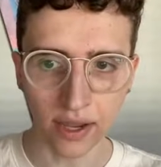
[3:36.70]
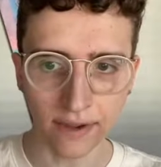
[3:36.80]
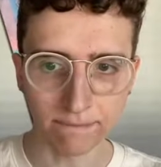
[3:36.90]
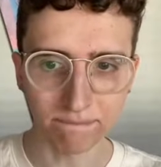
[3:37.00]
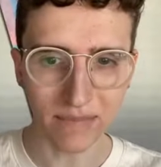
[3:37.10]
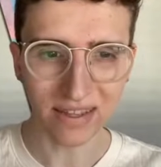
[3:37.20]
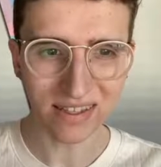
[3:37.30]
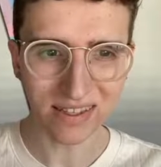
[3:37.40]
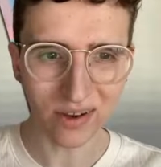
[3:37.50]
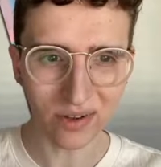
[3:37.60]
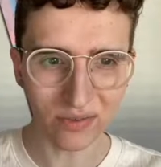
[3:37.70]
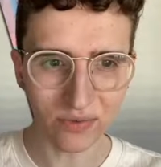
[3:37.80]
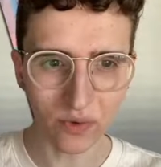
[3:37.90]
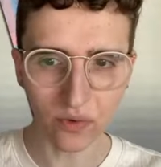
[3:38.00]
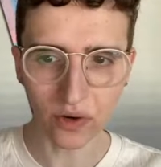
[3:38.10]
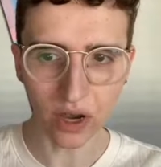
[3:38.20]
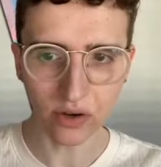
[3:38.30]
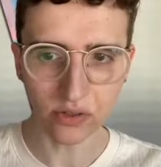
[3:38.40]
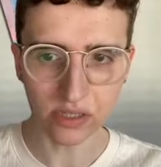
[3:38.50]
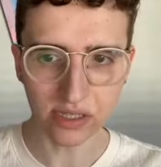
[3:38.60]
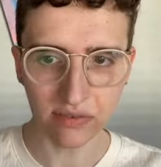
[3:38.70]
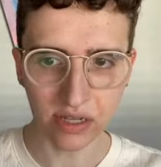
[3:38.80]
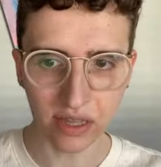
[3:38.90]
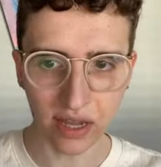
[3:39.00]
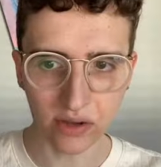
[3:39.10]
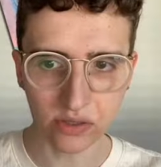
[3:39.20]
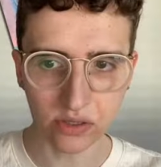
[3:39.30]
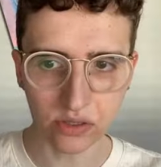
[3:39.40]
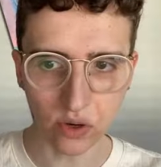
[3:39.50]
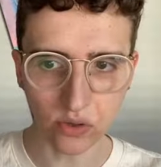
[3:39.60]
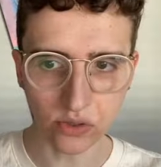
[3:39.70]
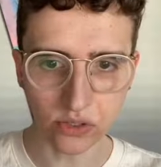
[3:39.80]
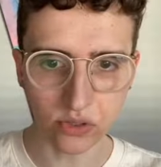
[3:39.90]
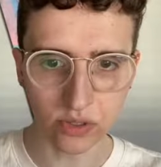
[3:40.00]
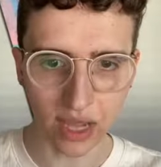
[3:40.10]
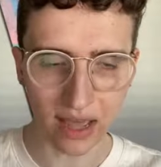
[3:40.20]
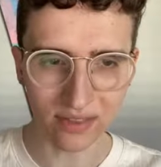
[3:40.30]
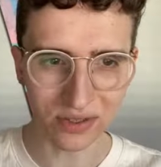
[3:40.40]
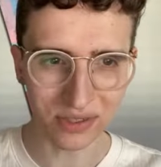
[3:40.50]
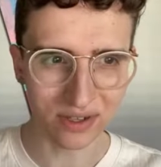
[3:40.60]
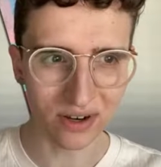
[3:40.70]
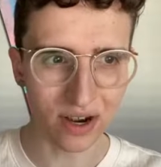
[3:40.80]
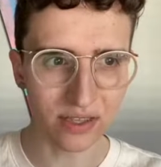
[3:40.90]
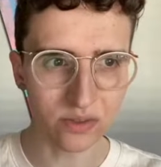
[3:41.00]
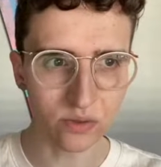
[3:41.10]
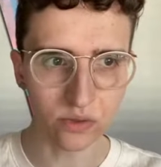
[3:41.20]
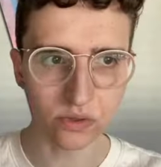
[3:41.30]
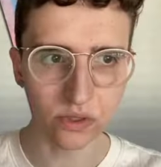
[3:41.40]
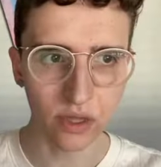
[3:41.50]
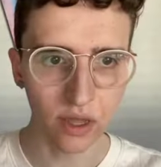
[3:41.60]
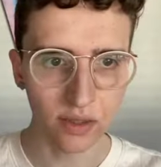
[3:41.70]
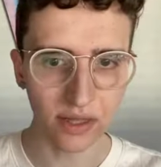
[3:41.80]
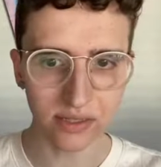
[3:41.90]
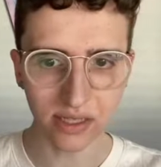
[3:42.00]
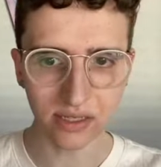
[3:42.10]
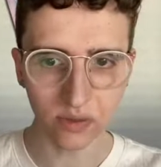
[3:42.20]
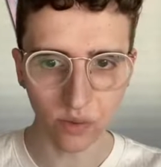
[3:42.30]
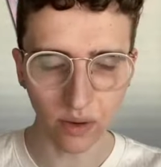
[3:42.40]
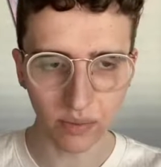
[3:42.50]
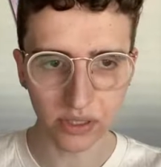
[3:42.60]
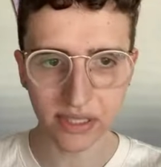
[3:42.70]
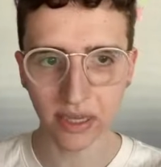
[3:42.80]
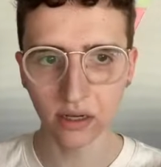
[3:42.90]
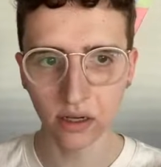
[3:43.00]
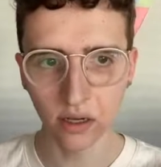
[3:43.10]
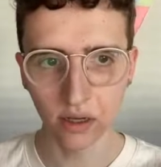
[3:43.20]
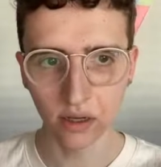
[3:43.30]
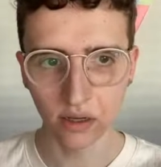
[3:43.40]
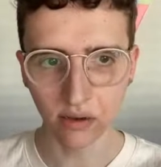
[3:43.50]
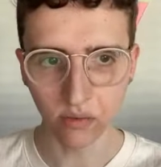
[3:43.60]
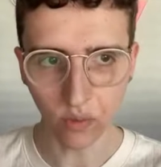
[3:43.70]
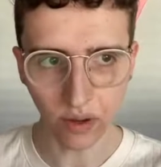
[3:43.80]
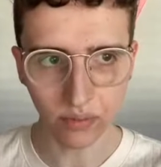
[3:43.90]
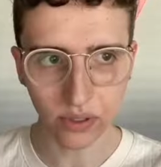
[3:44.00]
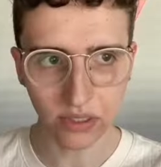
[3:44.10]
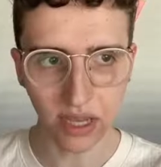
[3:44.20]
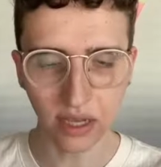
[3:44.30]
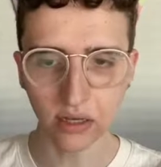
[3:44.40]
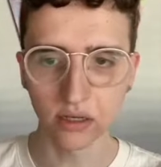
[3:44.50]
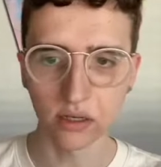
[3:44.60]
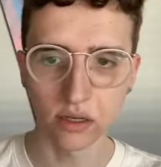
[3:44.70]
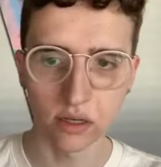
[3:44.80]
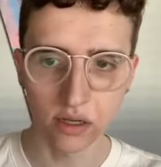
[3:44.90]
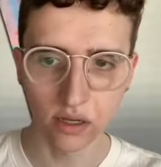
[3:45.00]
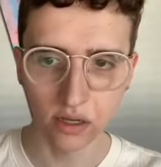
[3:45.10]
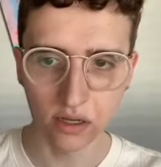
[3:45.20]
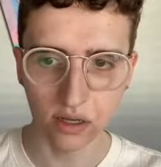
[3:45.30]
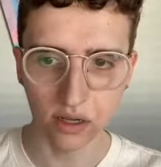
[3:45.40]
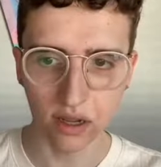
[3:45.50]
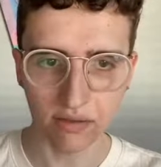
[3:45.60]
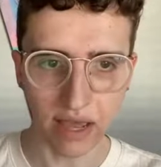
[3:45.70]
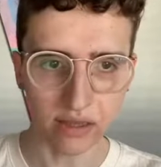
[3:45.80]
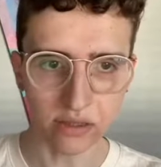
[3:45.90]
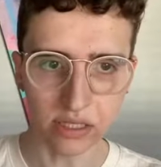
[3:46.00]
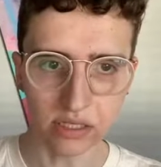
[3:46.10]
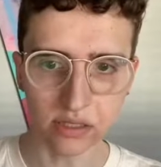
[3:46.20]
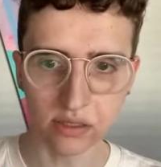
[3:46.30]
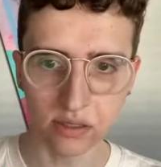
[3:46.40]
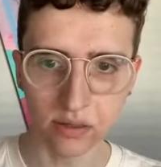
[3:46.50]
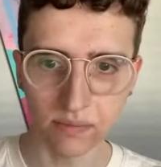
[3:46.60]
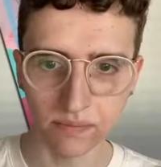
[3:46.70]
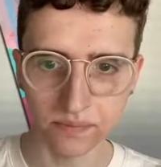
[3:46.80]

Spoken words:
And that's out of over 170,000 total student athletes in our high schools. That's less than 1% of 1% of athletes.